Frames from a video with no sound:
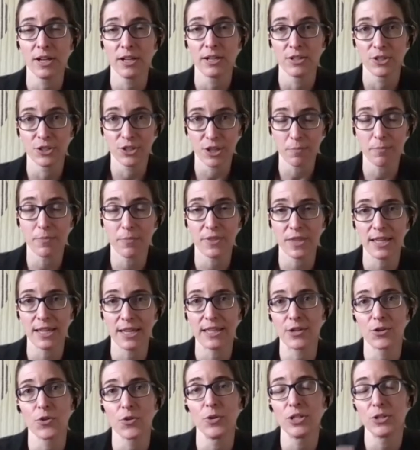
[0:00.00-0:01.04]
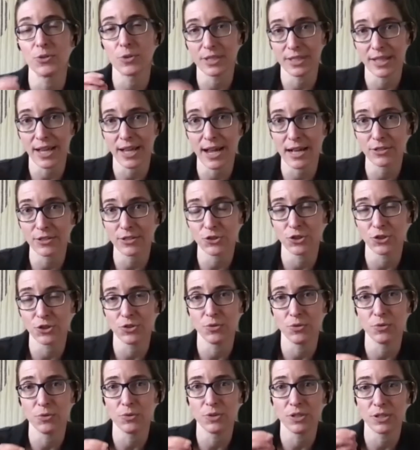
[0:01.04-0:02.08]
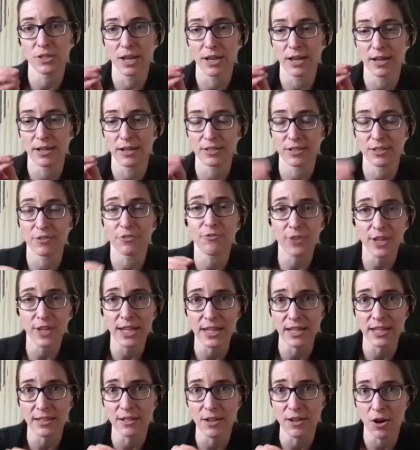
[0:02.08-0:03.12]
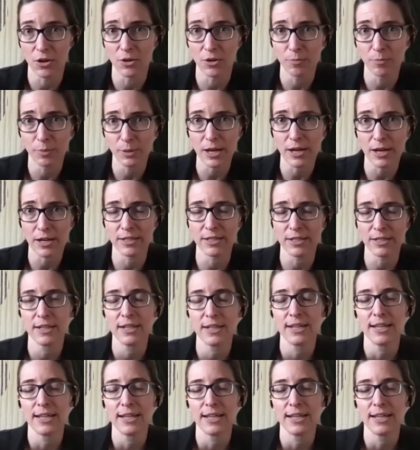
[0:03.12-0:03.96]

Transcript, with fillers: something they're going to attach to uh, to feed on blood